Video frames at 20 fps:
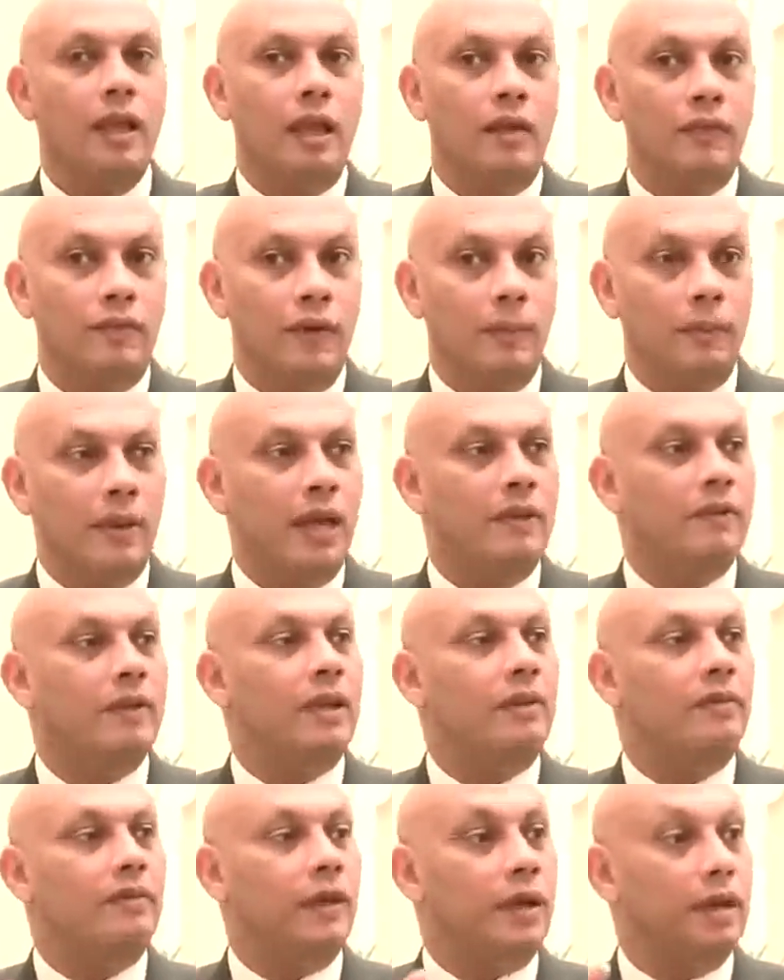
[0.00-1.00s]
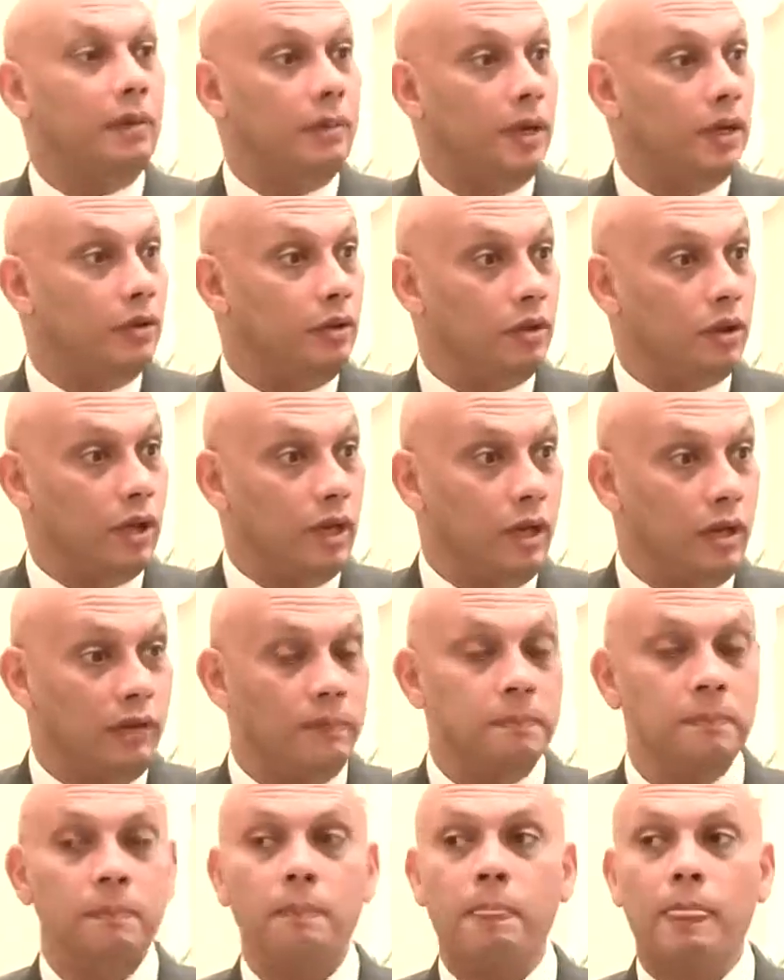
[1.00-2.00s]
If I'm having a very minor
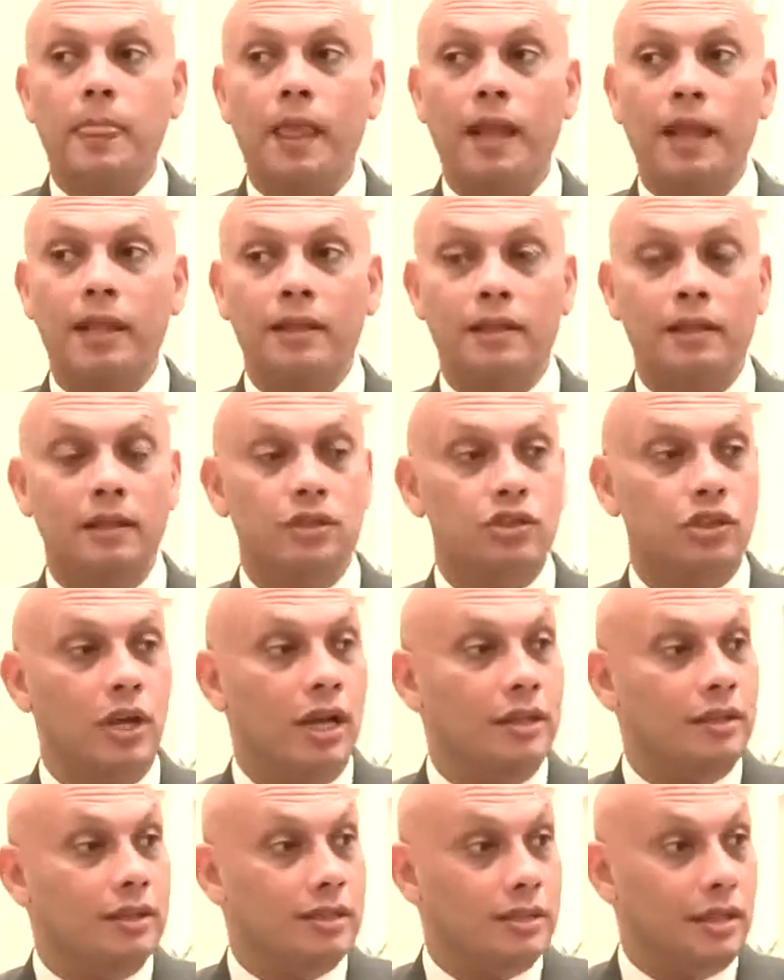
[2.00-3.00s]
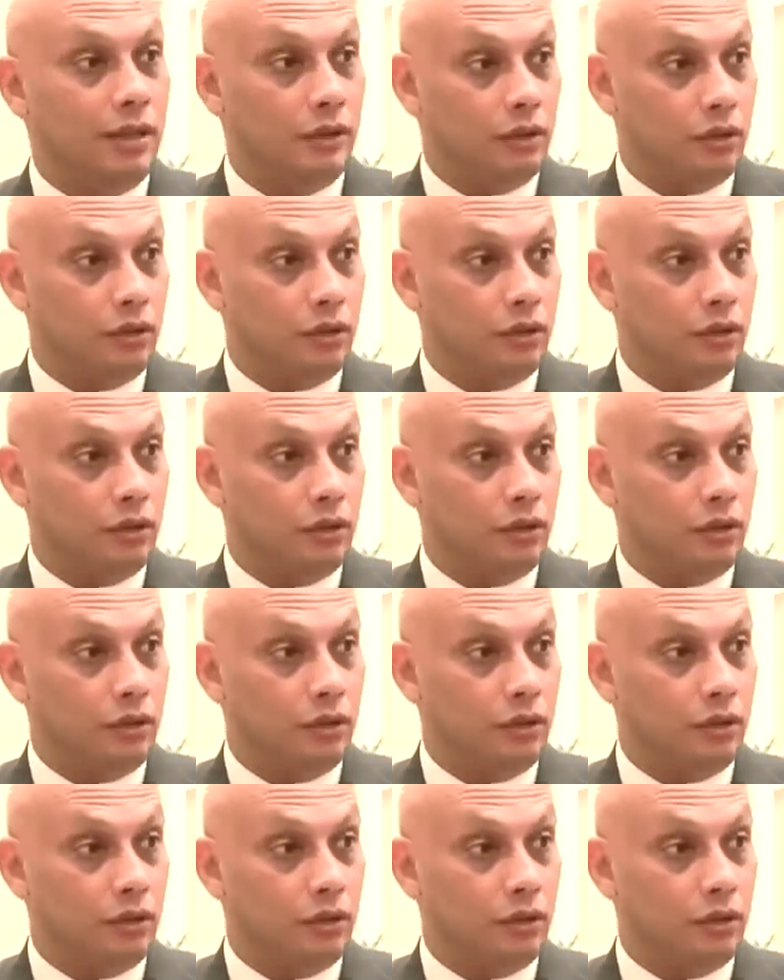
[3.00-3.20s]
curve and the child is still